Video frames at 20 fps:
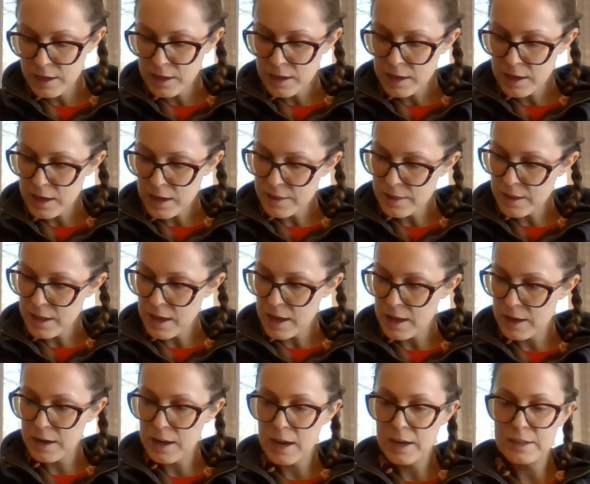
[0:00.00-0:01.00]
and
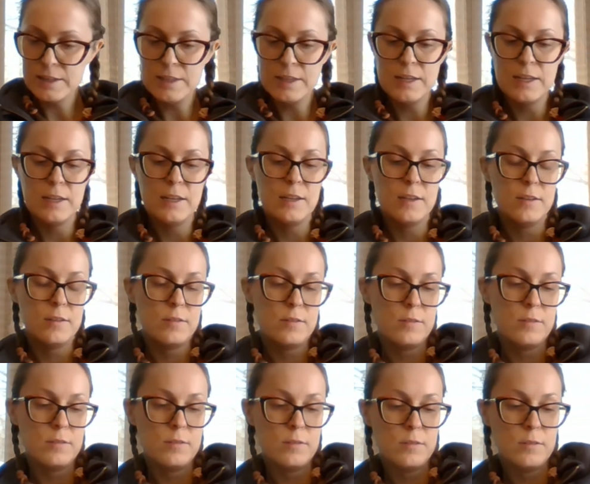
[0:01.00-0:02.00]
then I
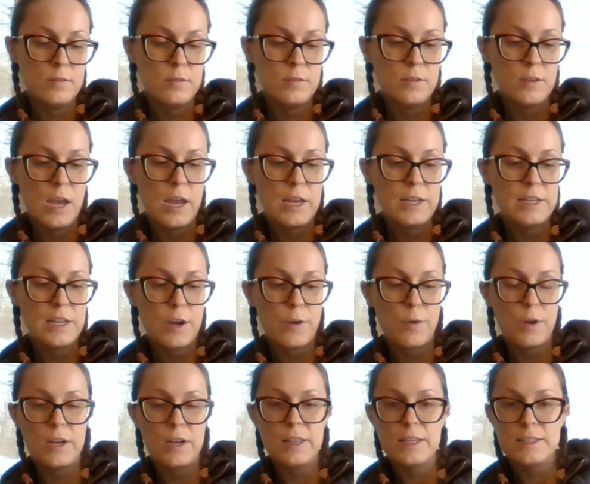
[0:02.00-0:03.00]

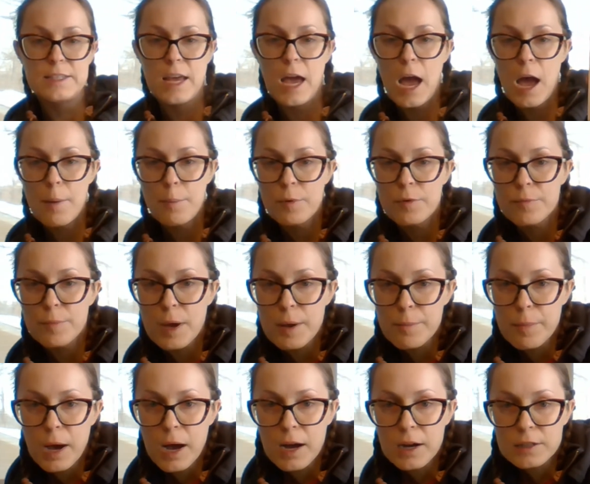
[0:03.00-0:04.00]
decorated the top of my
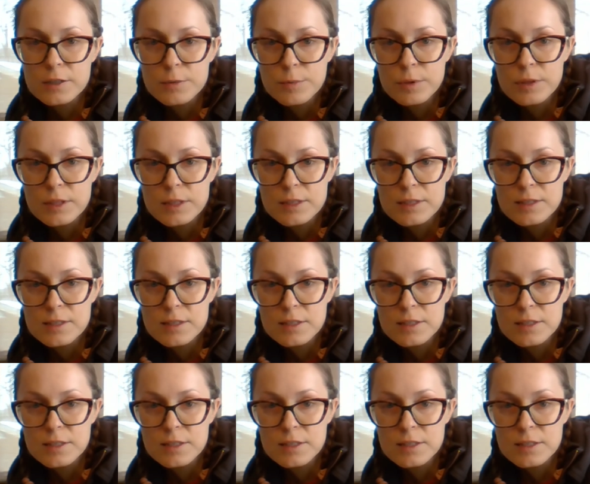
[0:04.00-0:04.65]
box with this